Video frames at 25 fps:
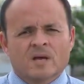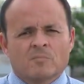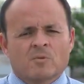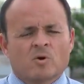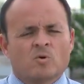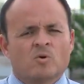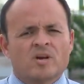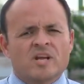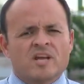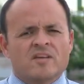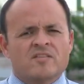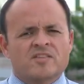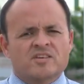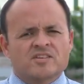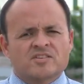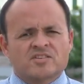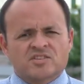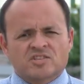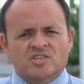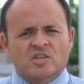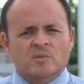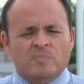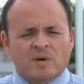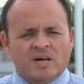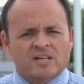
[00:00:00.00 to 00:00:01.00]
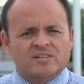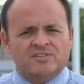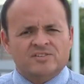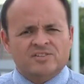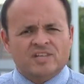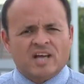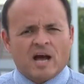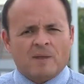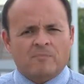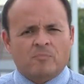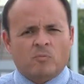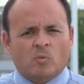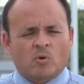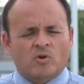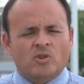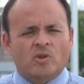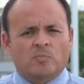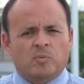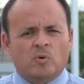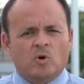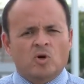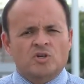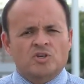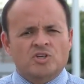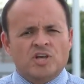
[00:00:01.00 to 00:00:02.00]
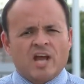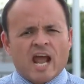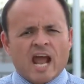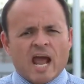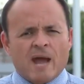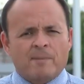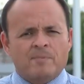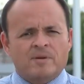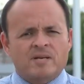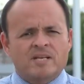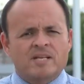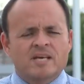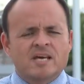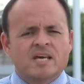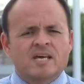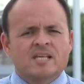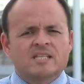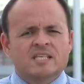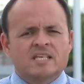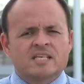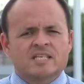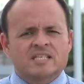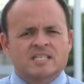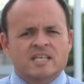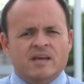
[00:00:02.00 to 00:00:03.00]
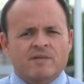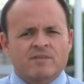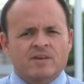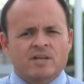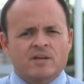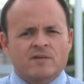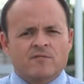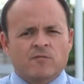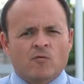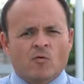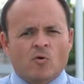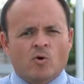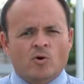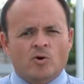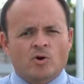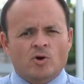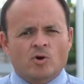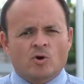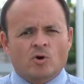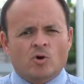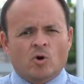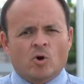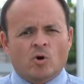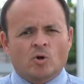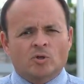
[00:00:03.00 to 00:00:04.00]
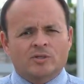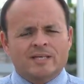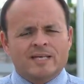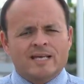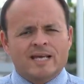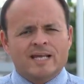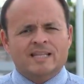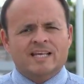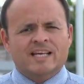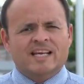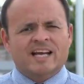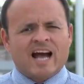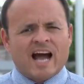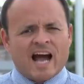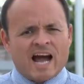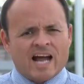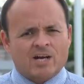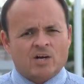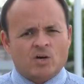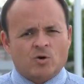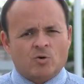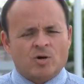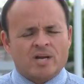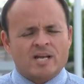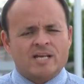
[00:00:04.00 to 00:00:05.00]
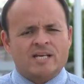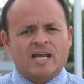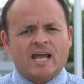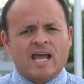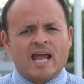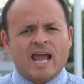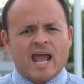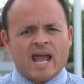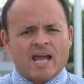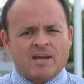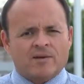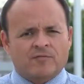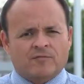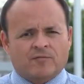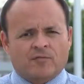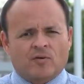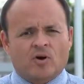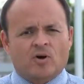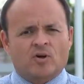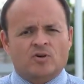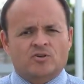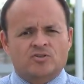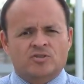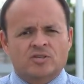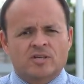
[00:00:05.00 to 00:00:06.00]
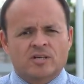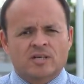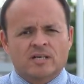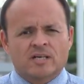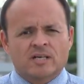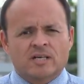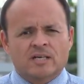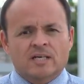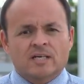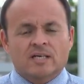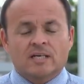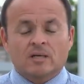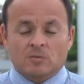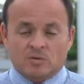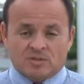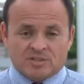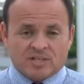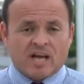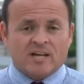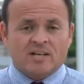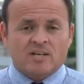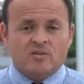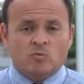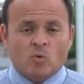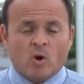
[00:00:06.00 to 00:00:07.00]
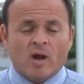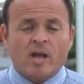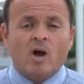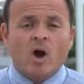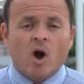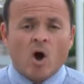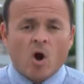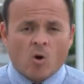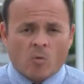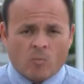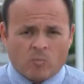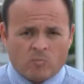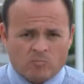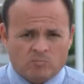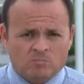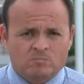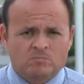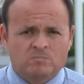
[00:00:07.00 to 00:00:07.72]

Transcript: Marie, this is the bus stop where the push happened. The 74-year-old hit the concrete head first. He was on his way home.